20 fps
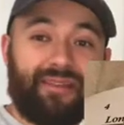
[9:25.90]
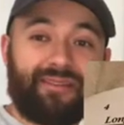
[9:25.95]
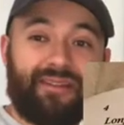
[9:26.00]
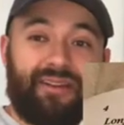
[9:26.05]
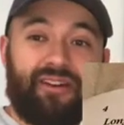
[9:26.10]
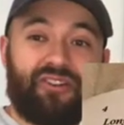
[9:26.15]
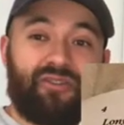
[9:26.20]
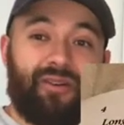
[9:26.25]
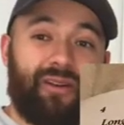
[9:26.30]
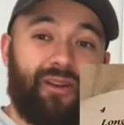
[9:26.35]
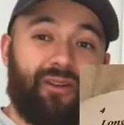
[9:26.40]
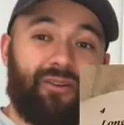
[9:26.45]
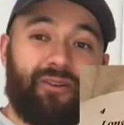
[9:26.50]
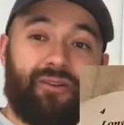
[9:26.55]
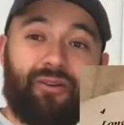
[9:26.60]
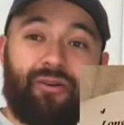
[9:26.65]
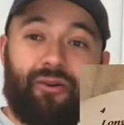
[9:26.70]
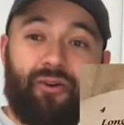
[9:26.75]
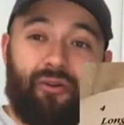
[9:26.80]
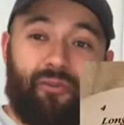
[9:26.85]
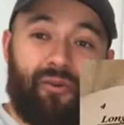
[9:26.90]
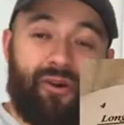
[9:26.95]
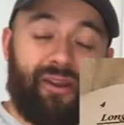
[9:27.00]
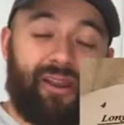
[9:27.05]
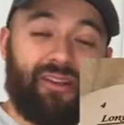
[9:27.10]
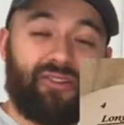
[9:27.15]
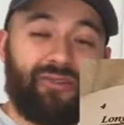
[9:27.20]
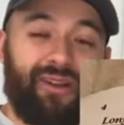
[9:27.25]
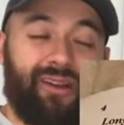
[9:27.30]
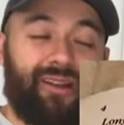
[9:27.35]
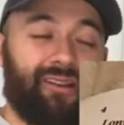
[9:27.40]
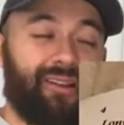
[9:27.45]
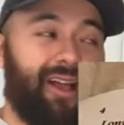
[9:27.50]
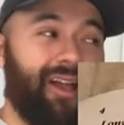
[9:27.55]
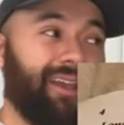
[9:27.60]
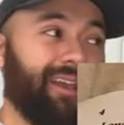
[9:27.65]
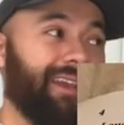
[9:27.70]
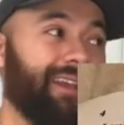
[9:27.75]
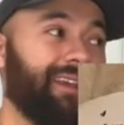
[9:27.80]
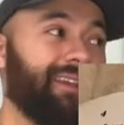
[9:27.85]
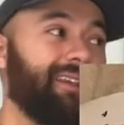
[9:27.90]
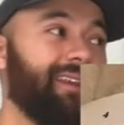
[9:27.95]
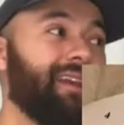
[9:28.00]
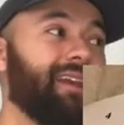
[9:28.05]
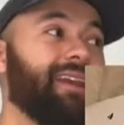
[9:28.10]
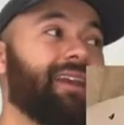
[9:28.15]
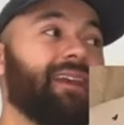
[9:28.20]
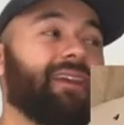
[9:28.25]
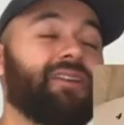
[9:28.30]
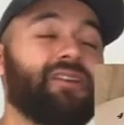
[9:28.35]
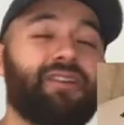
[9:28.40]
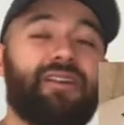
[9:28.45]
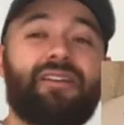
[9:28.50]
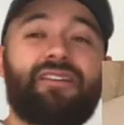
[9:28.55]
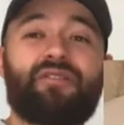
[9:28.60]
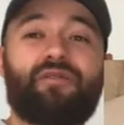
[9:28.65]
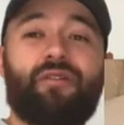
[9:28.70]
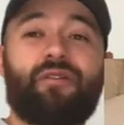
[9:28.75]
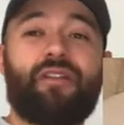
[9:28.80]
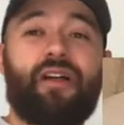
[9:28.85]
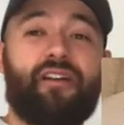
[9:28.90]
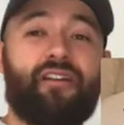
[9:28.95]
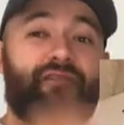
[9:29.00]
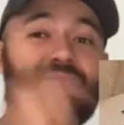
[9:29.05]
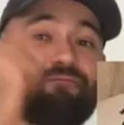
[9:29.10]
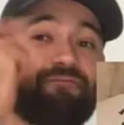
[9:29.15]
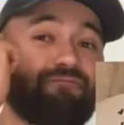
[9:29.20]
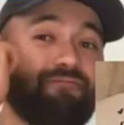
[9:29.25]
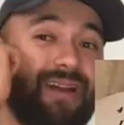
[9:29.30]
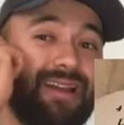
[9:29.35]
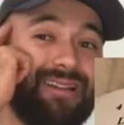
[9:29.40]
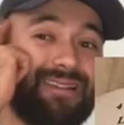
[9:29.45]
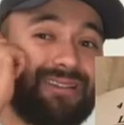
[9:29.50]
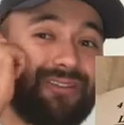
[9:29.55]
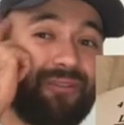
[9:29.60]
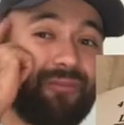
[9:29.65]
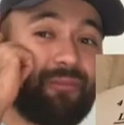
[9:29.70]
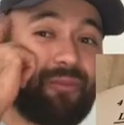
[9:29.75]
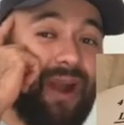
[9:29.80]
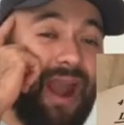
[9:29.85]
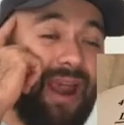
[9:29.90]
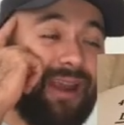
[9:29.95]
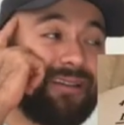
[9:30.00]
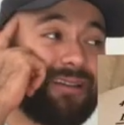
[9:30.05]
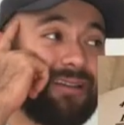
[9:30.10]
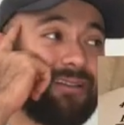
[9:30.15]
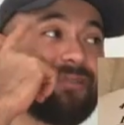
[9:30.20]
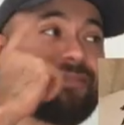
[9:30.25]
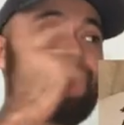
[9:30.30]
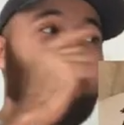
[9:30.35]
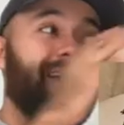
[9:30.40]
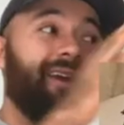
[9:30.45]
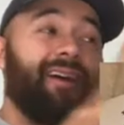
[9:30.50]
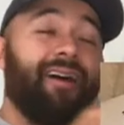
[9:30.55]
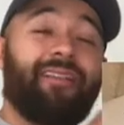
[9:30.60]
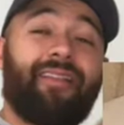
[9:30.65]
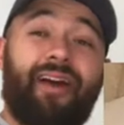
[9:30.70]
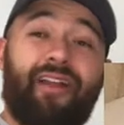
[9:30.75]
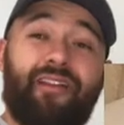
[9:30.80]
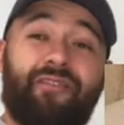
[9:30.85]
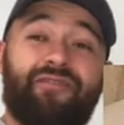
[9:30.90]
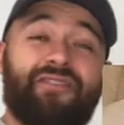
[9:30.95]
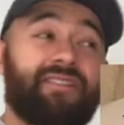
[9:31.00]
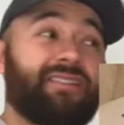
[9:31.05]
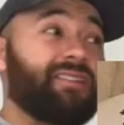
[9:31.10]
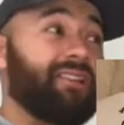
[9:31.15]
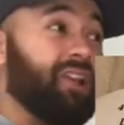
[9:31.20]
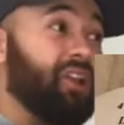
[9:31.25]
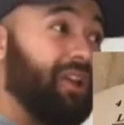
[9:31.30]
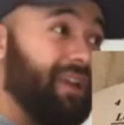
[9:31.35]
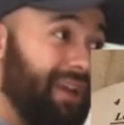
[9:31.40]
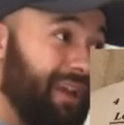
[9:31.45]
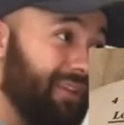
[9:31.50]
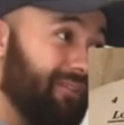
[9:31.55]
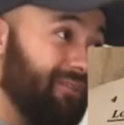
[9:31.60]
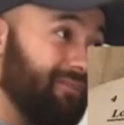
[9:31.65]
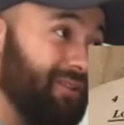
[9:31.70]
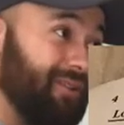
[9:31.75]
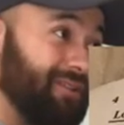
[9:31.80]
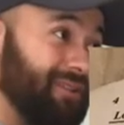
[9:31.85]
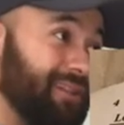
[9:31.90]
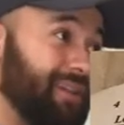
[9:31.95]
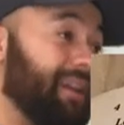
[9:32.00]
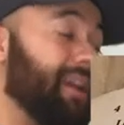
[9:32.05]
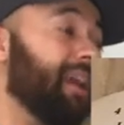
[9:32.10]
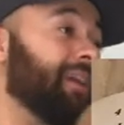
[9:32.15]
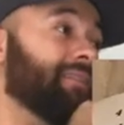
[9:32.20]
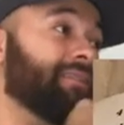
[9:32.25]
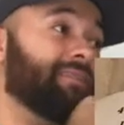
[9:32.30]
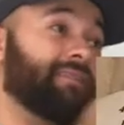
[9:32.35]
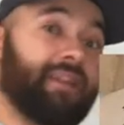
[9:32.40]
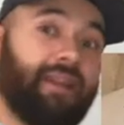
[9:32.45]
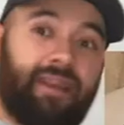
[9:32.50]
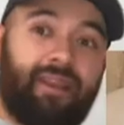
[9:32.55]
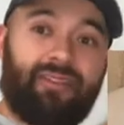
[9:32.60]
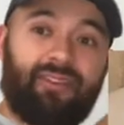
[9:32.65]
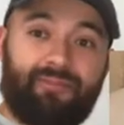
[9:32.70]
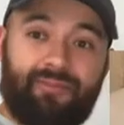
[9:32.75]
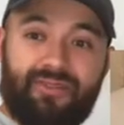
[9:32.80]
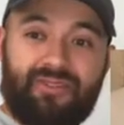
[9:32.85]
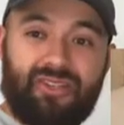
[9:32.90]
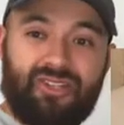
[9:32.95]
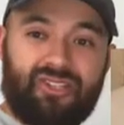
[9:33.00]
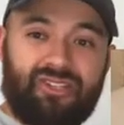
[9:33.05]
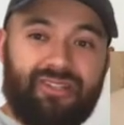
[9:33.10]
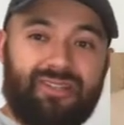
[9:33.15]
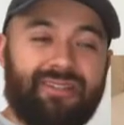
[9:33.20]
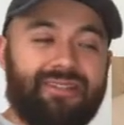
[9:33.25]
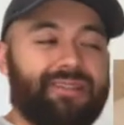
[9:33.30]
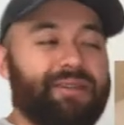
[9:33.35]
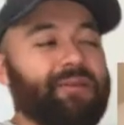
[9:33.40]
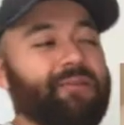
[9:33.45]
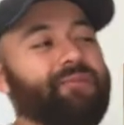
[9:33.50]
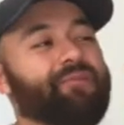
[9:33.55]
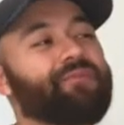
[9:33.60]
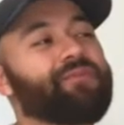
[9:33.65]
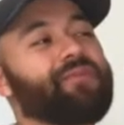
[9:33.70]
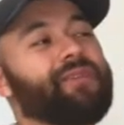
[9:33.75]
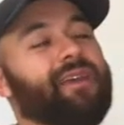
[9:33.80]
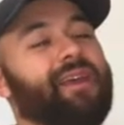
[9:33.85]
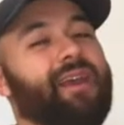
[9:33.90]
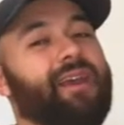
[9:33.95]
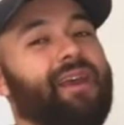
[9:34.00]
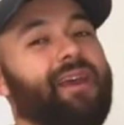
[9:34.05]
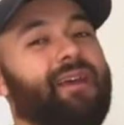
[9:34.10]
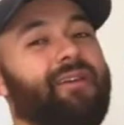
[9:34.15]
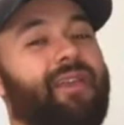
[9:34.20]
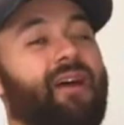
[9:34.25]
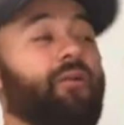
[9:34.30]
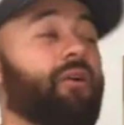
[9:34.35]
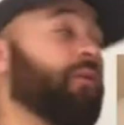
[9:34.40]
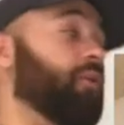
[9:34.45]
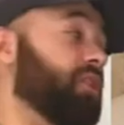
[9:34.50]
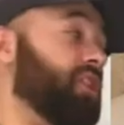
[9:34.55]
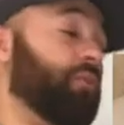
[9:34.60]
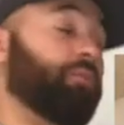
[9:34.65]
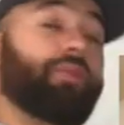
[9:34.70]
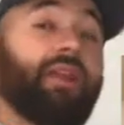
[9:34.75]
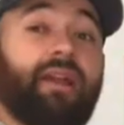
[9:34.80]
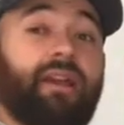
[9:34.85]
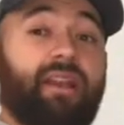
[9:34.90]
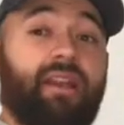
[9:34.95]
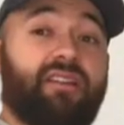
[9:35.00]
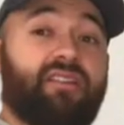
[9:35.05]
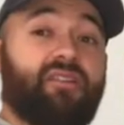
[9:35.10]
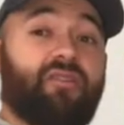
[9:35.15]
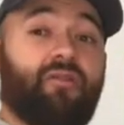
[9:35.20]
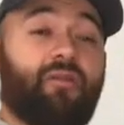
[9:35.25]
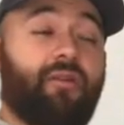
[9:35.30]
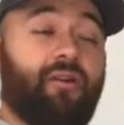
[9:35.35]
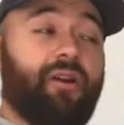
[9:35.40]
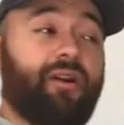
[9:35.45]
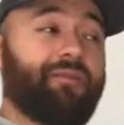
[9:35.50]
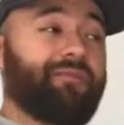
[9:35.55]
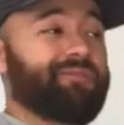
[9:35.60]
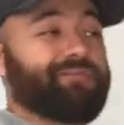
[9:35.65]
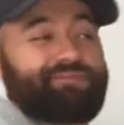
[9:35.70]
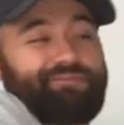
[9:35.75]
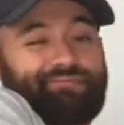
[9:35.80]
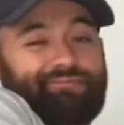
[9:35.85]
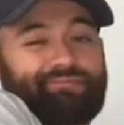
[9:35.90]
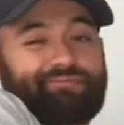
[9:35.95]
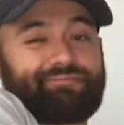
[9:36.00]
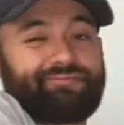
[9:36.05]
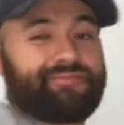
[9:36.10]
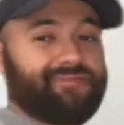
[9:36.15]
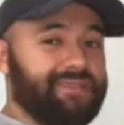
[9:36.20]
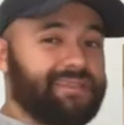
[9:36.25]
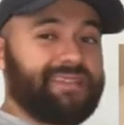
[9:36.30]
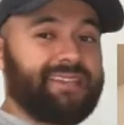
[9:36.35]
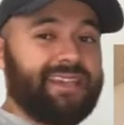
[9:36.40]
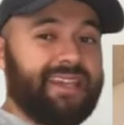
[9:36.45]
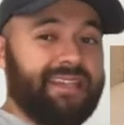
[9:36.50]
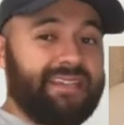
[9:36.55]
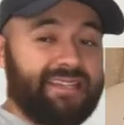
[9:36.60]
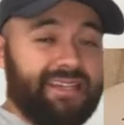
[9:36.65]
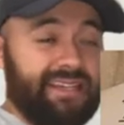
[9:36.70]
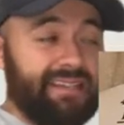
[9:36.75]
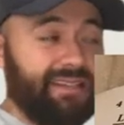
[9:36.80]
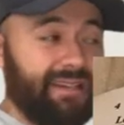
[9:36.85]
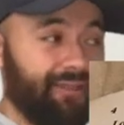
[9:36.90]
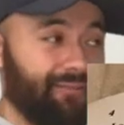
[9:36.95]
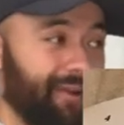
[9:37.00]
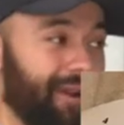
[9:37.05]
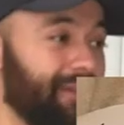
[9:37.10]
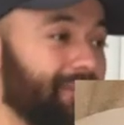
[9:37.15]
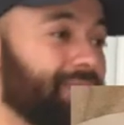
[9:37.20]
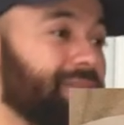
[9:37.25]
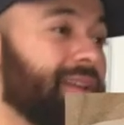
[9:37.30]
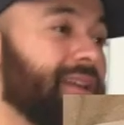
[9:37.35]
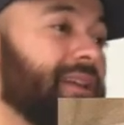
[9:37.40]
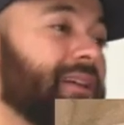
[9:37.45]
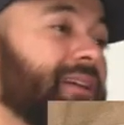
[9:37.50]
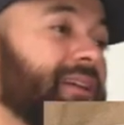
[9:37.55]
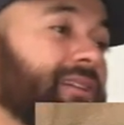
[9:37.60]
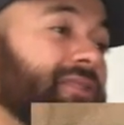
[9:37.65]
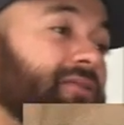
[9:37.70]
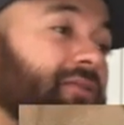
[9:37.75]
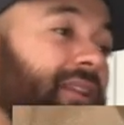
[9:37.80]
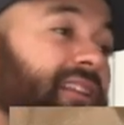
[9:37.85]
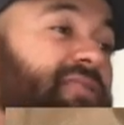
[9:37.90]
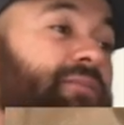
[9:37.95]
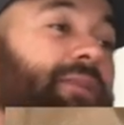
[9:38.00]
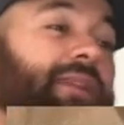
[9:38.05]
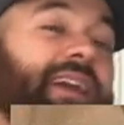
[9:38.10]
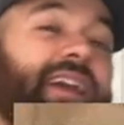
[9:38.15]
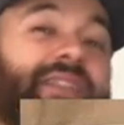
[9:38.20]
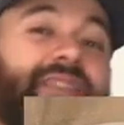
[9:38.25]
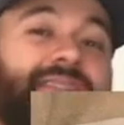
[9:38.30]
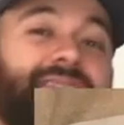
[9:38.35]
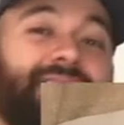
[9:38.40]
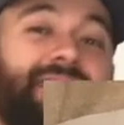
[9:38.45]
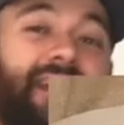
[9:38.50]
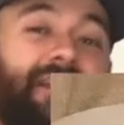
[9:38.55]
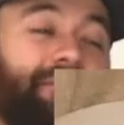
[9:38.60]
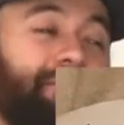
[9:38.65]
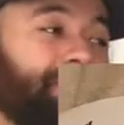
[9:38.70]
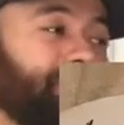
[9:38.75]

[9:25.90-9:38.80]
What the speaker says: that are trying to do their homework and trying to log in, you can do a lot of mental practice, right? A lot of just looking at the music and studying the positions. And that way when you plug it into the horn, it's easy, right? So let's play it this time,